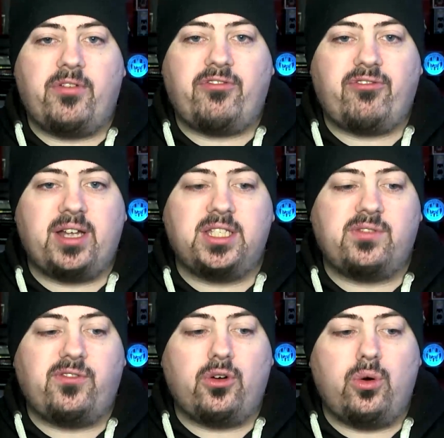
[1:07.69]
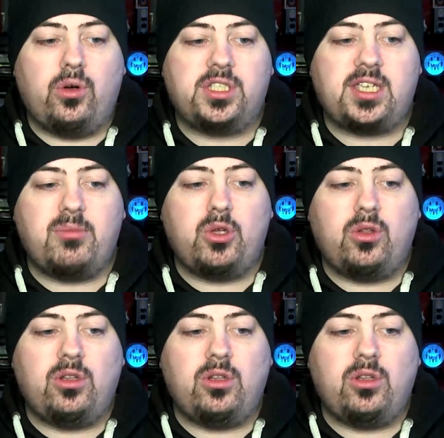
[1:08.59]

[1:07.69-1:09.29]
France for Samuel